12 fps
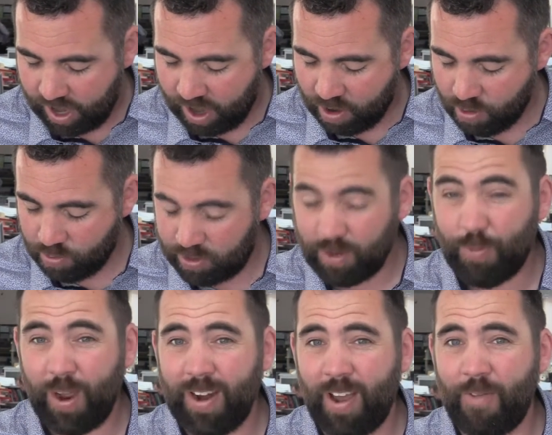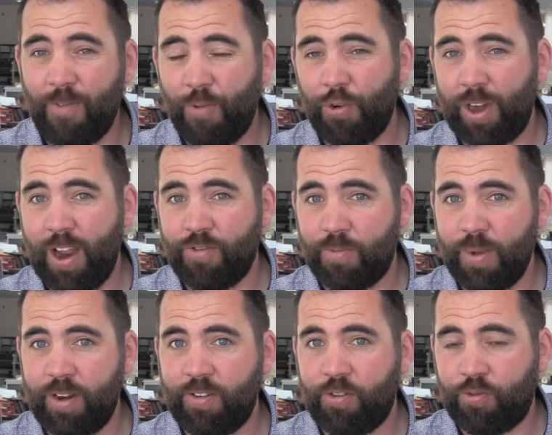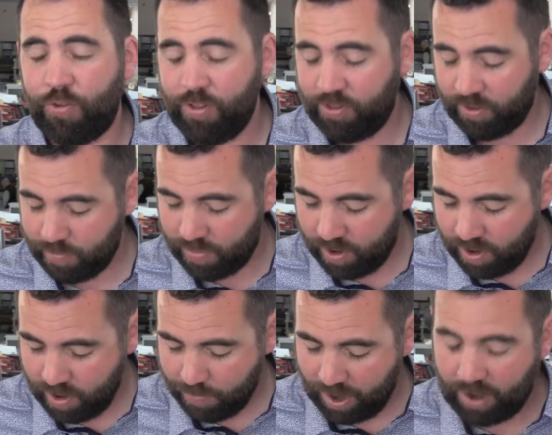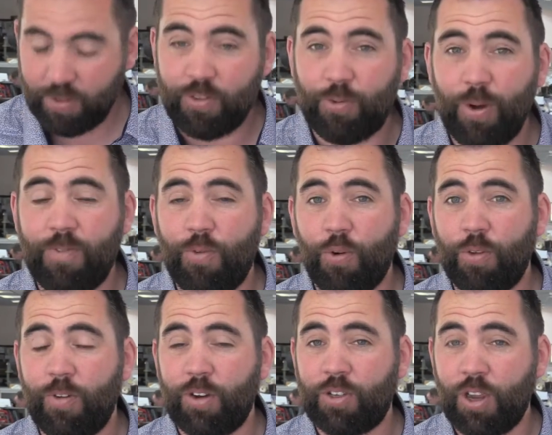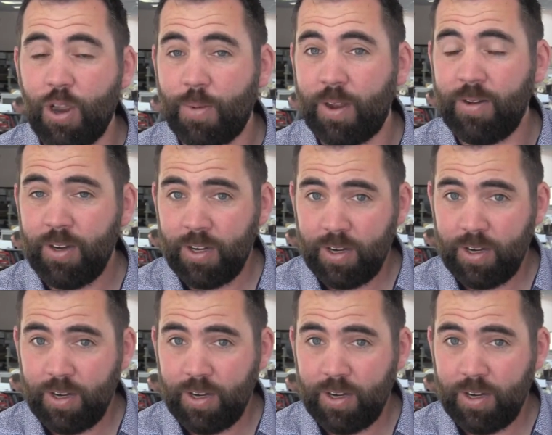who did win over 1400 metres at Trentham back on the 24th of October.